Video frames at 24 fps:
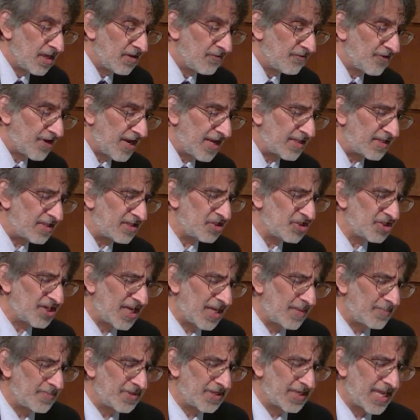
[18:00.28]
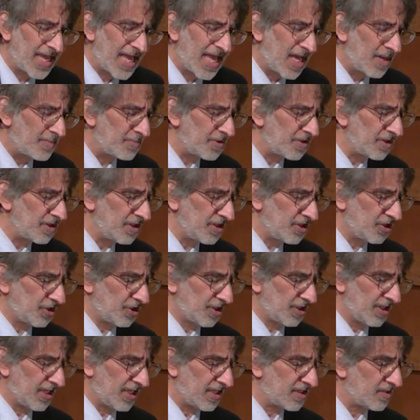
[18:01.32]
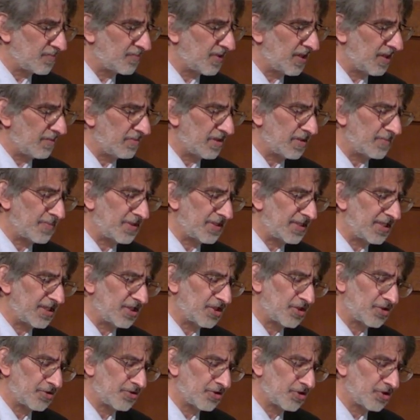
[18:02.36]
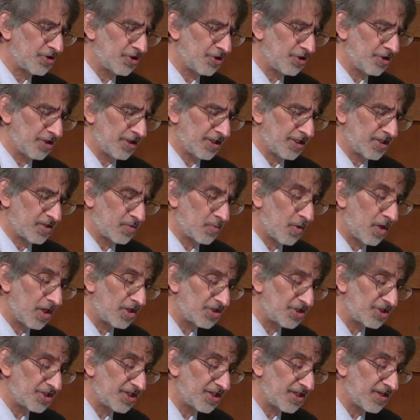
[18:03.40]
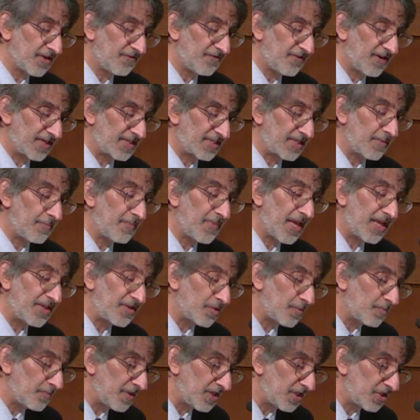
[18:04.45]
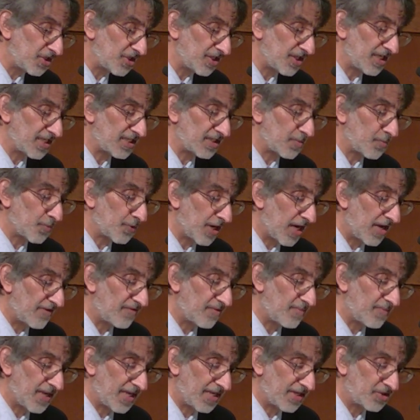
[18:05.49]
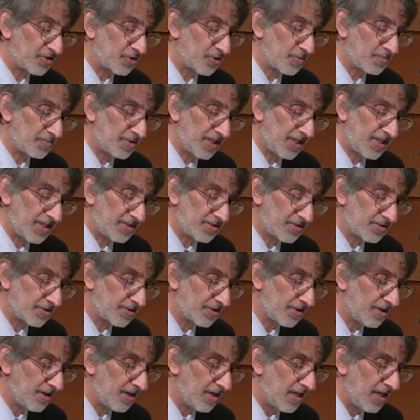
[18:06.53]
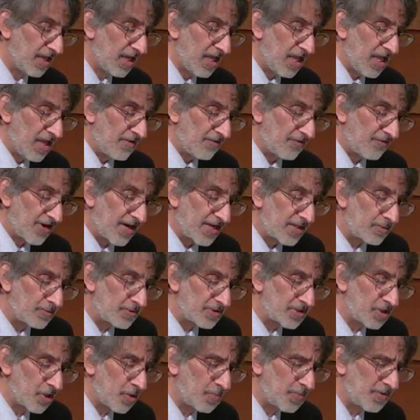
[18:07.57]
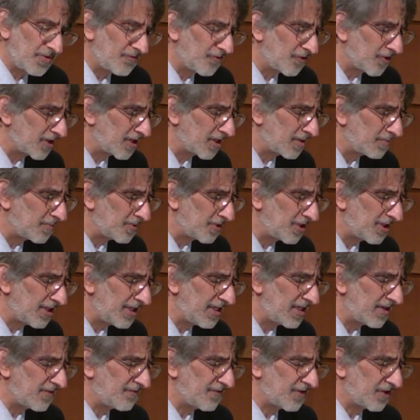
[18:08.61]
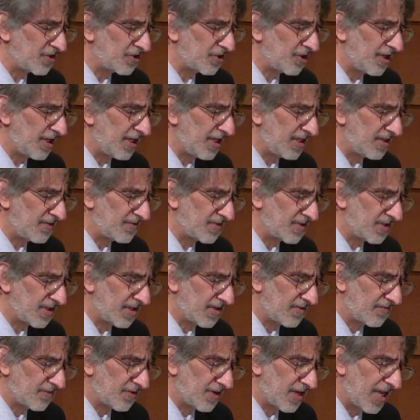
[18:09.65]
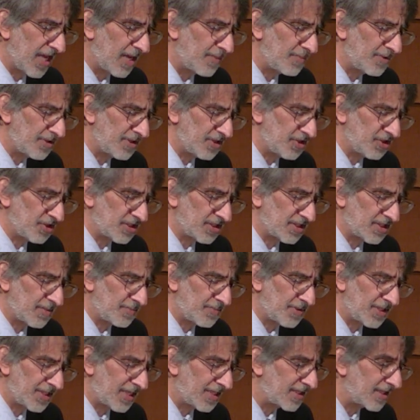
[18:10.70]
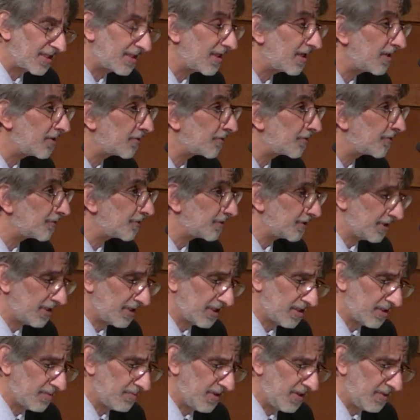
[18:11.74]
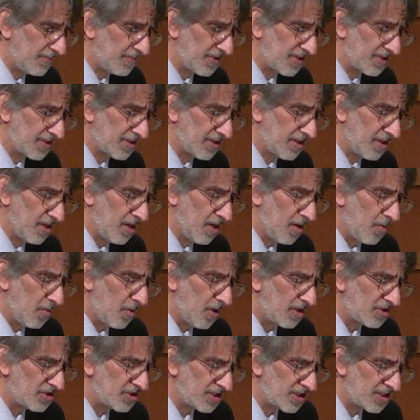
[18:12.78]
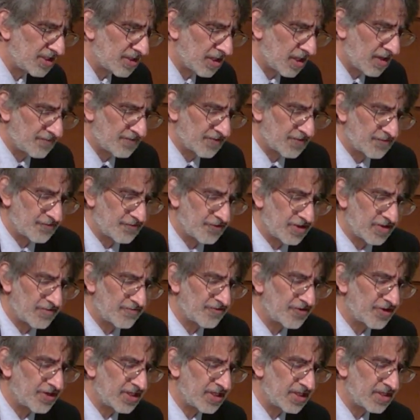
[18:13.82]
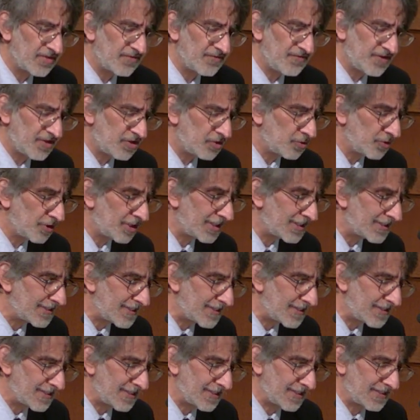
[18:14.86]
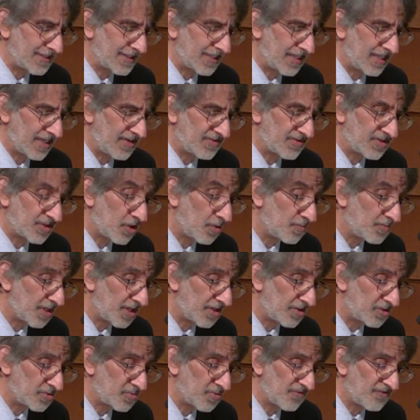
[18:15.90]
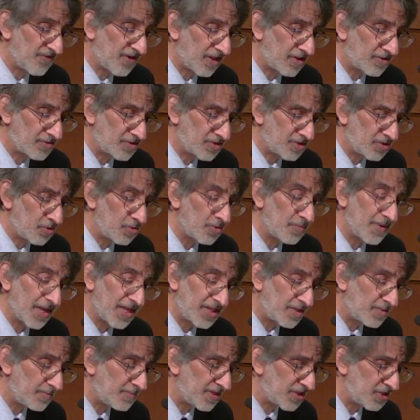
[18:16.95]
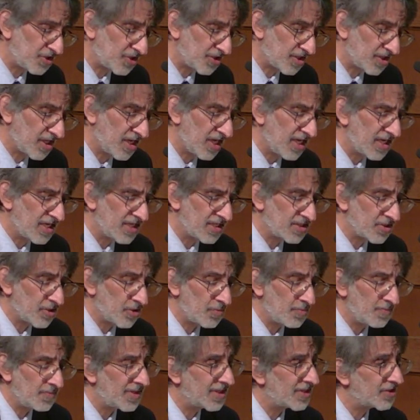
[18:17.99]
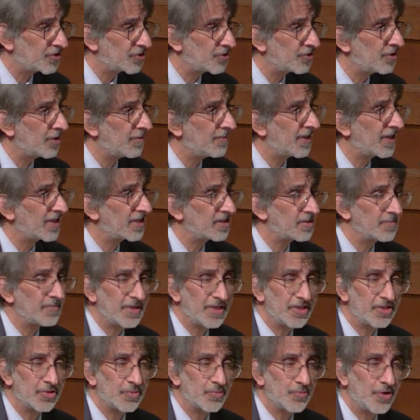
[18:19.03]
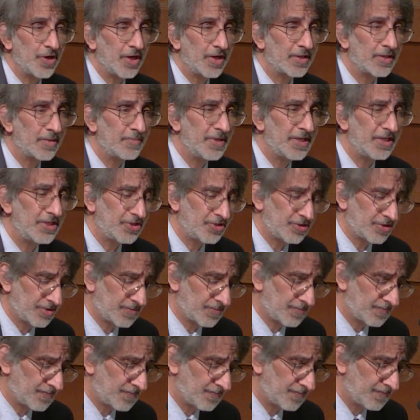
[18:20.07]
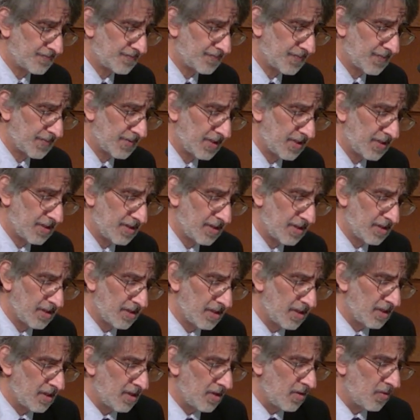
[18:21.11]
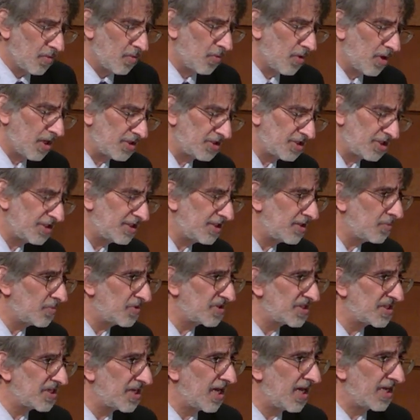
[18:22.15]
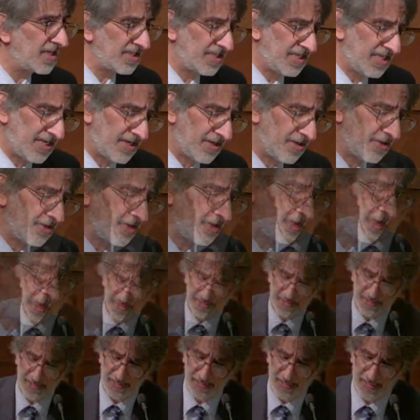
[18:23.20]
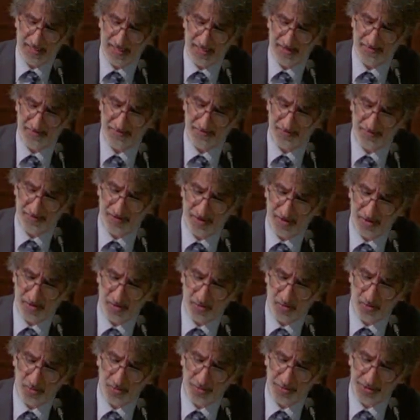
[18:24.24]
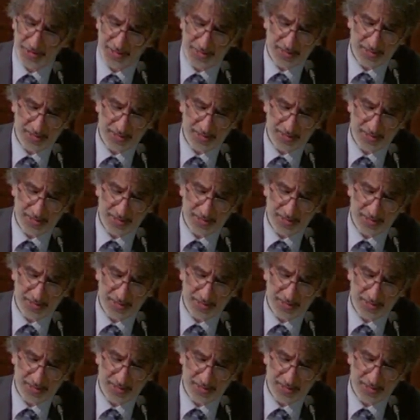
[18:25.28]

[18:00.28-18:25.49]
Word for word: Franklin championed abolition as a public petitioner and journalist. Washington affected manumission as a private manager and planter. Franklin was hoping for a complete official end of slavery, abolition, something like the later 13th Amendment. Washington offered freedom for individual existing slaves and hoped others would follow suit, manumission, his own miniature Emancipation Proclamation. Washington was not garrulous in life, nor was he